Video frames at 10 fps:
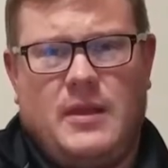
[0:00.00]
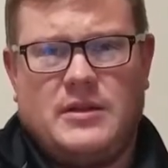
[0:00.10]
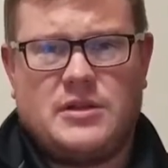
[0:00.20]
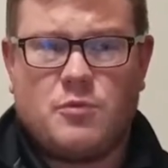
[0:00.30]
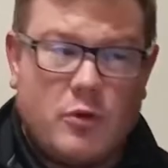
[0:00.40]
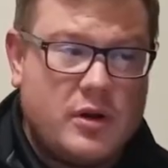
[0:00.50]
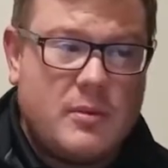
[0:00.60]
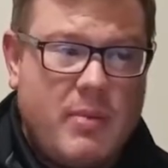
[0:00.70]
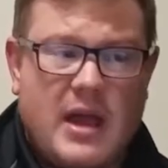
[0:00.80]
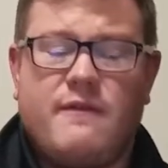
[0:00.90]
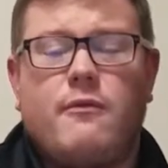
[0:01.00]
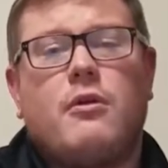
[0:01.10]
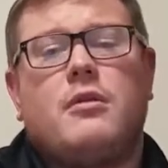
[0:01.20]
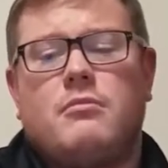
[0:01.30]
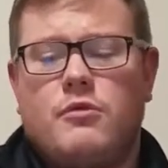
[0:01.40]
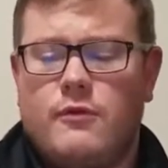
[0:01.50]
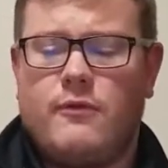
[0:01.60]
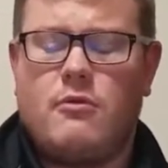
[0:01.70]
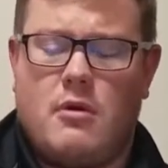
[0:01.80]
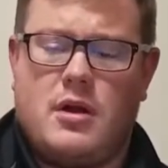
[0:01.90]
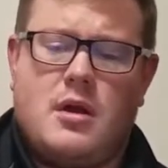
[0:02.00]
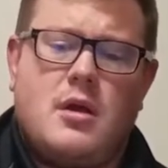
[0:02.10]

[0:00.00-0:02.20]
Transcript: They just wanted to pay for it and move on.